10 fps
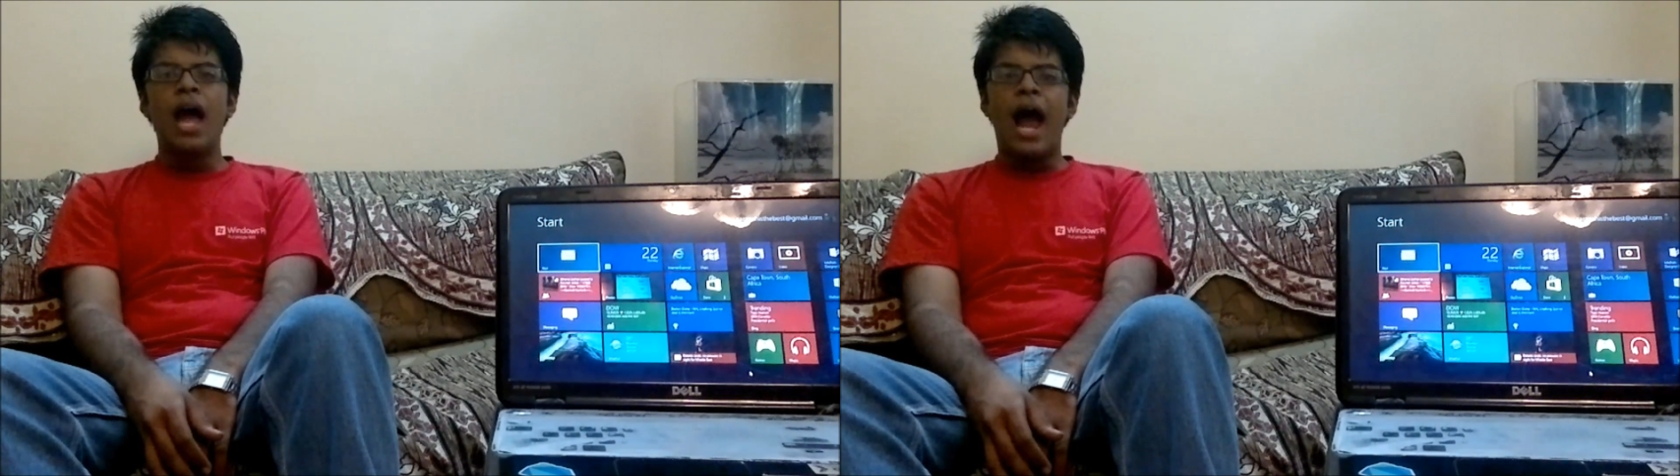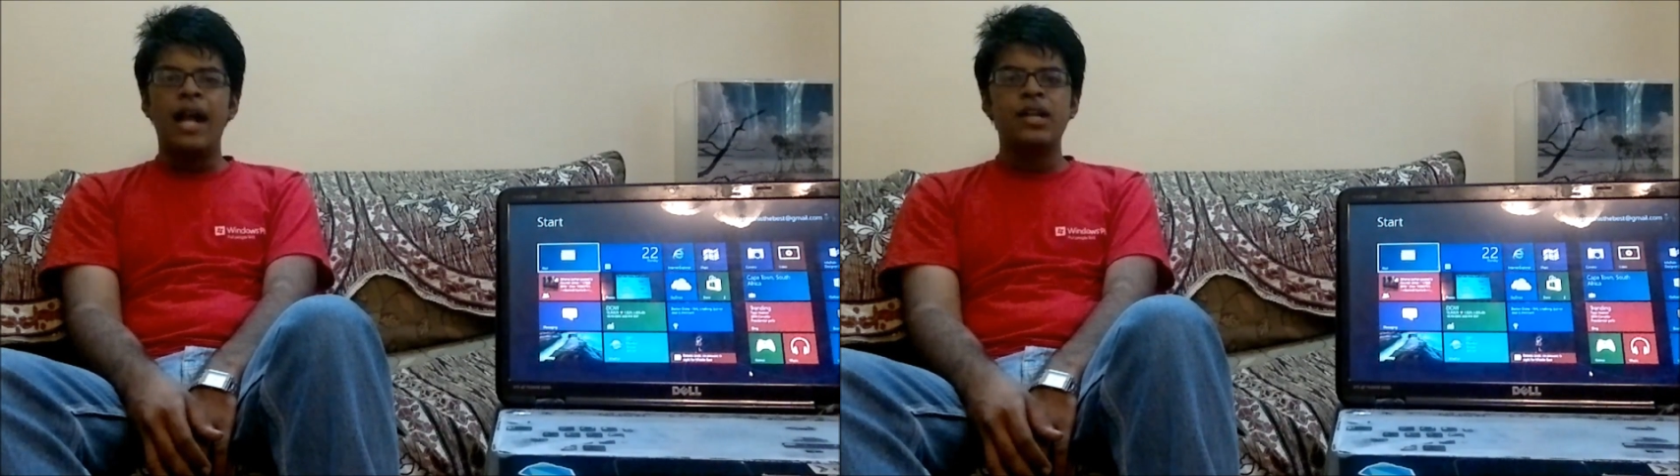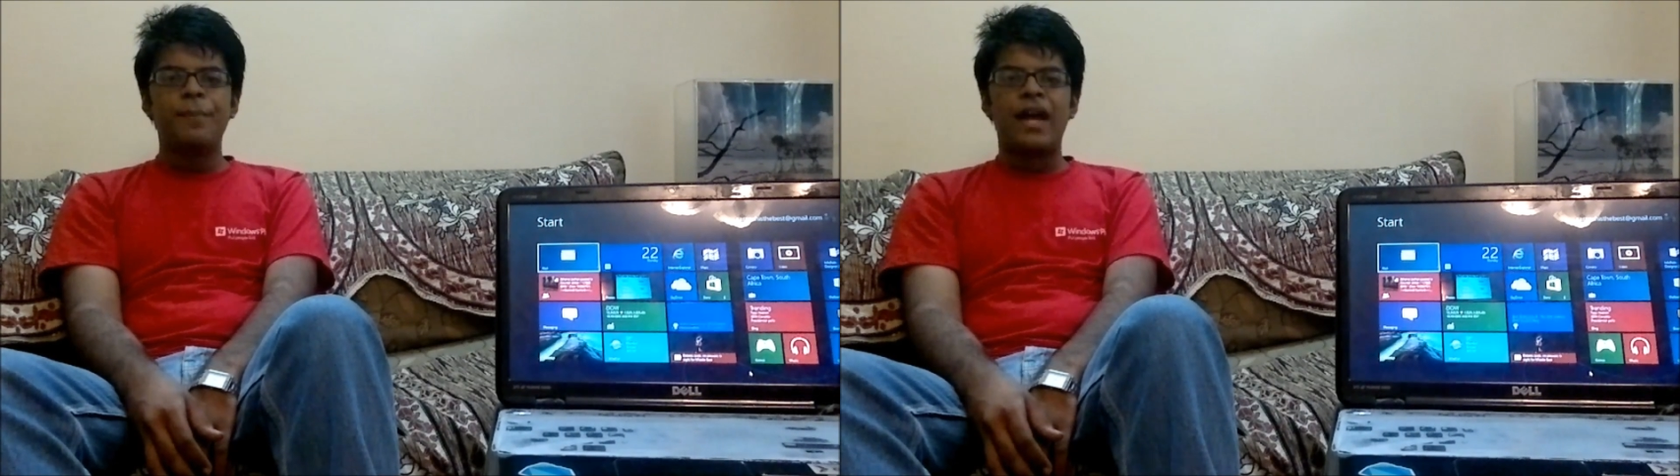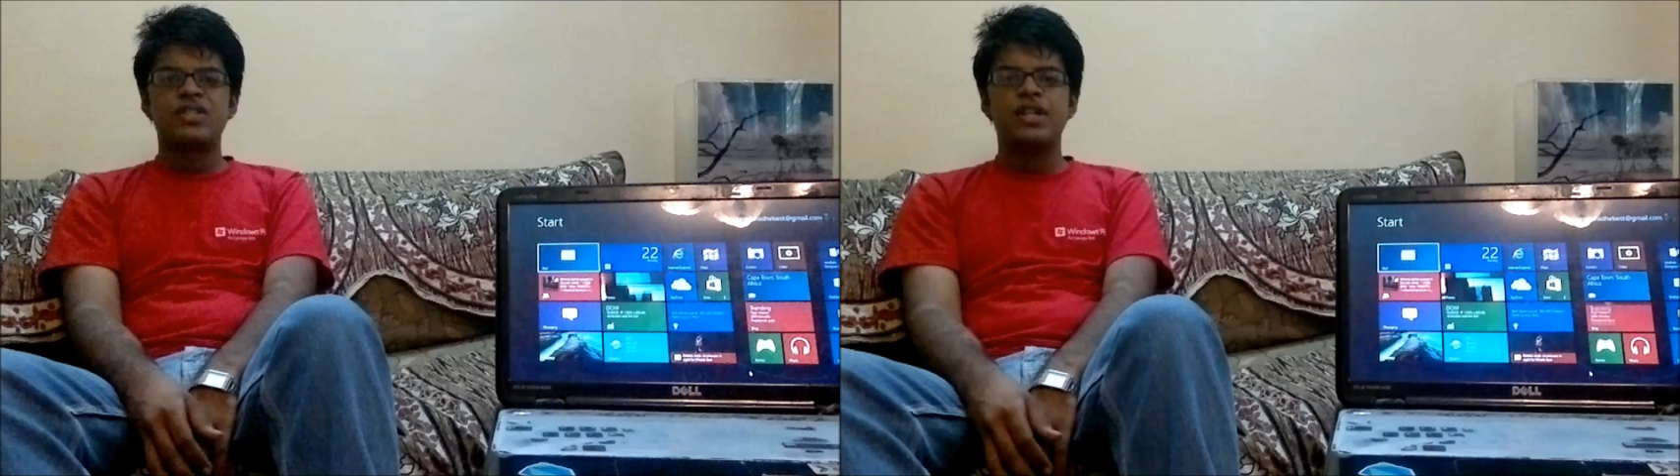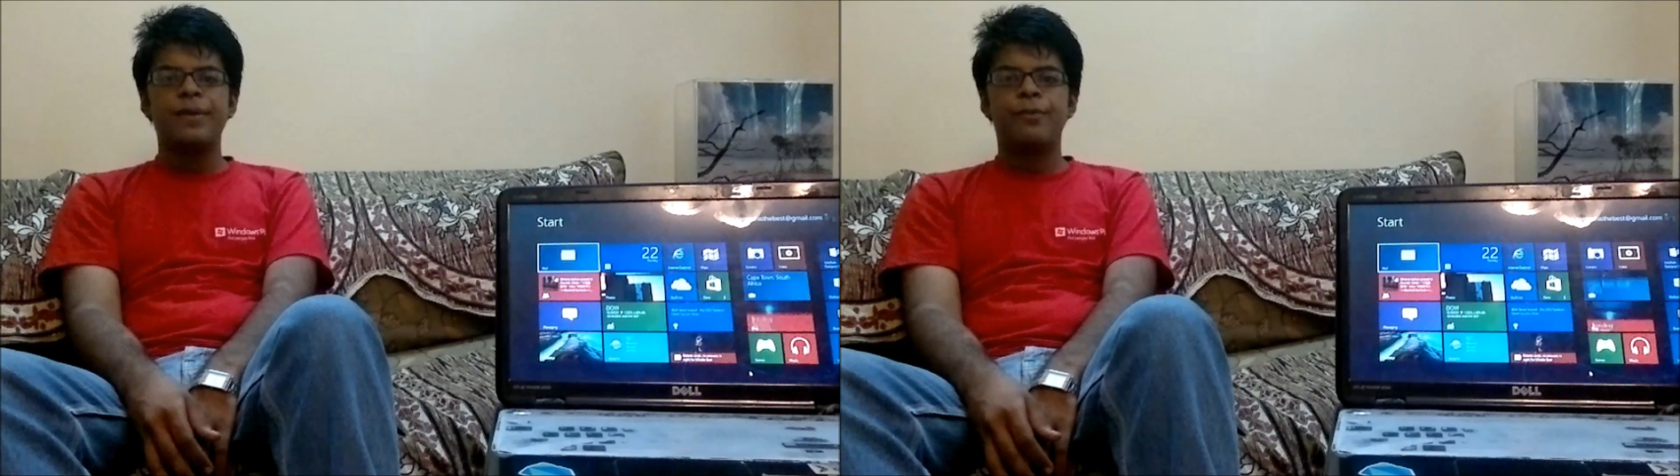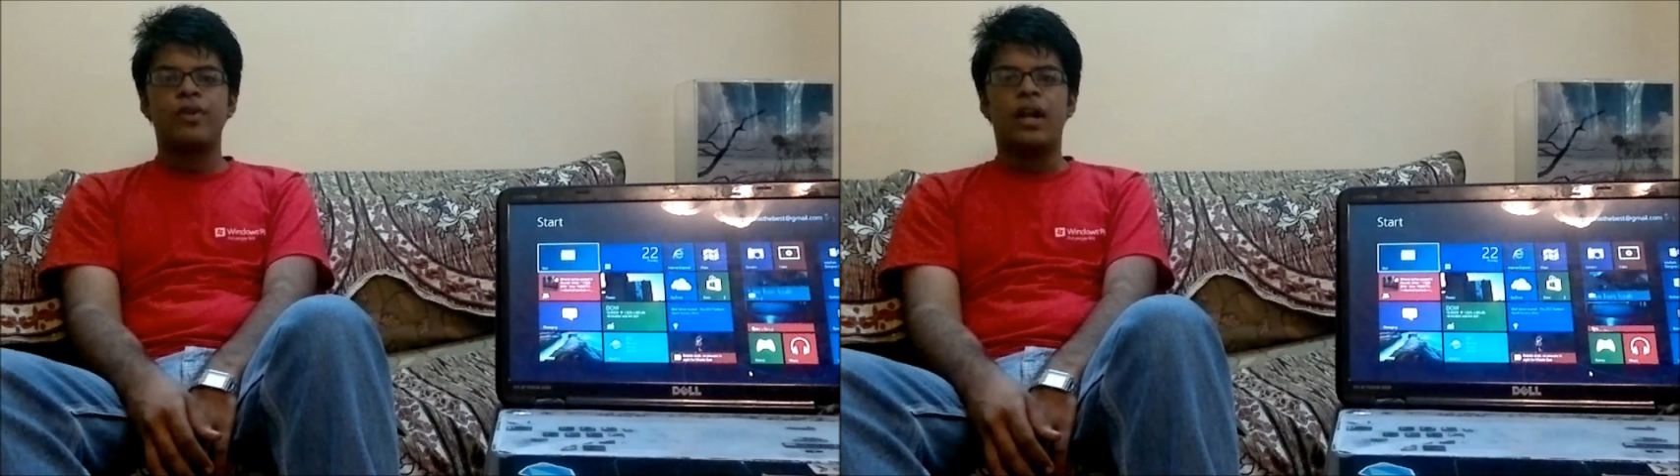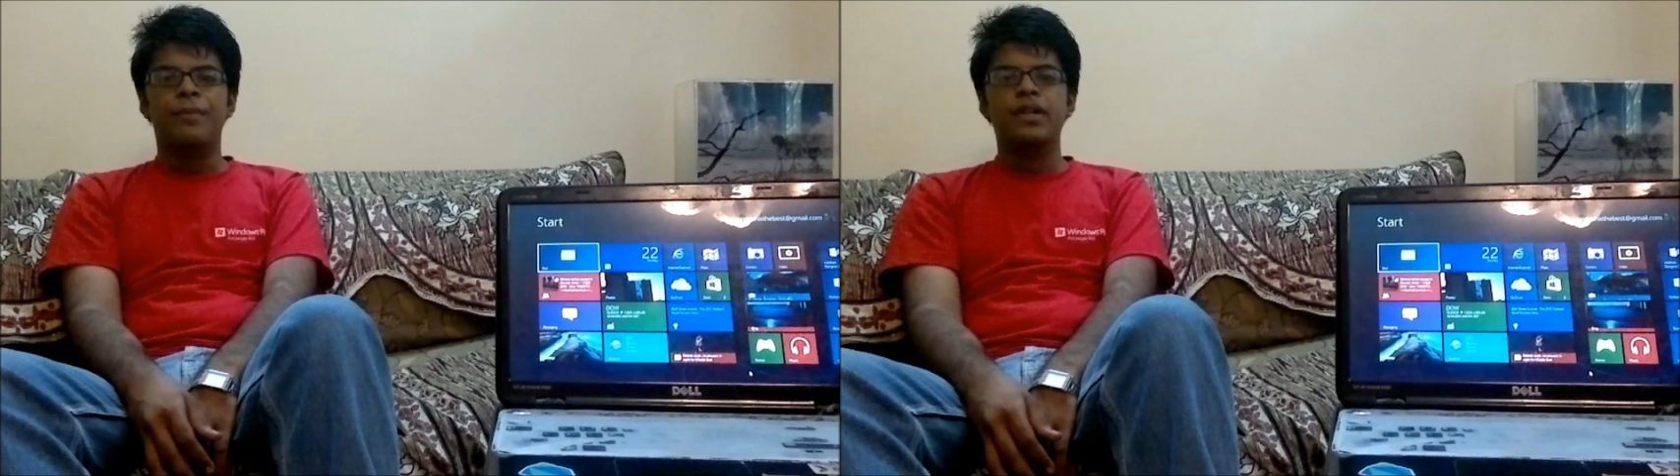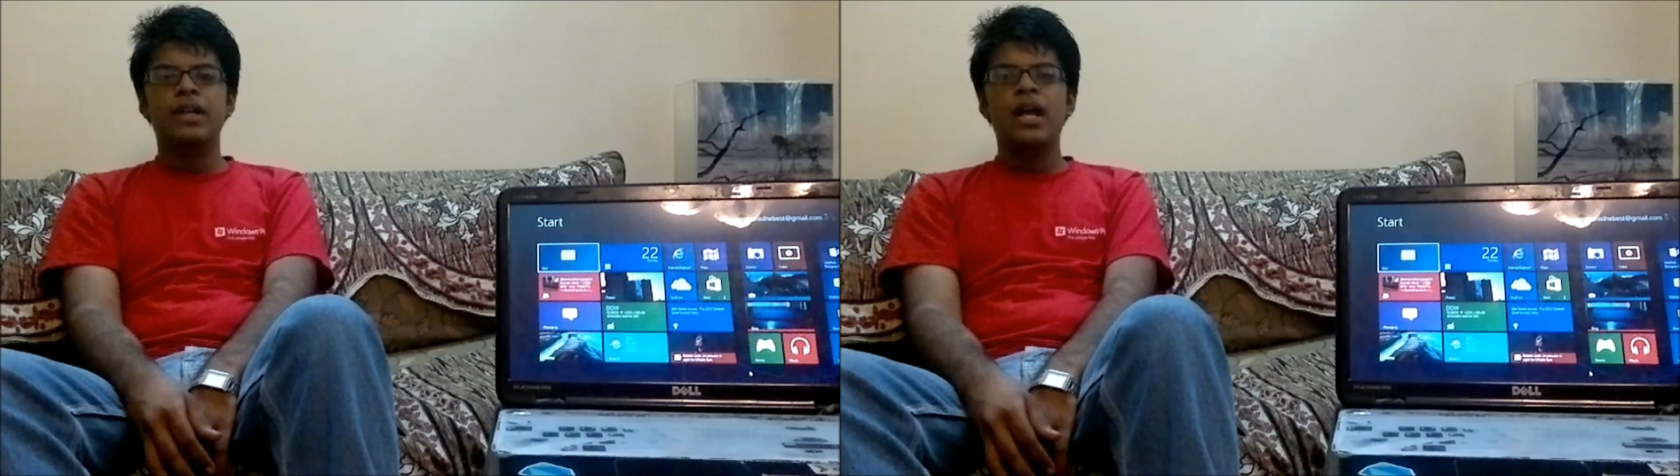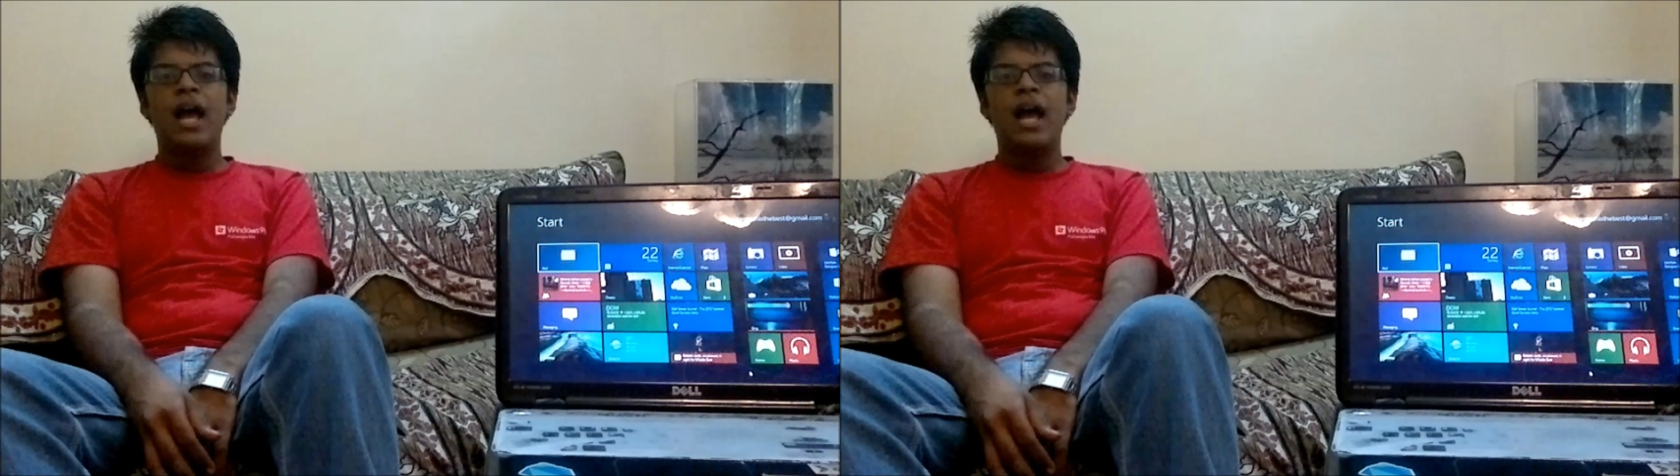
and a passionate programmer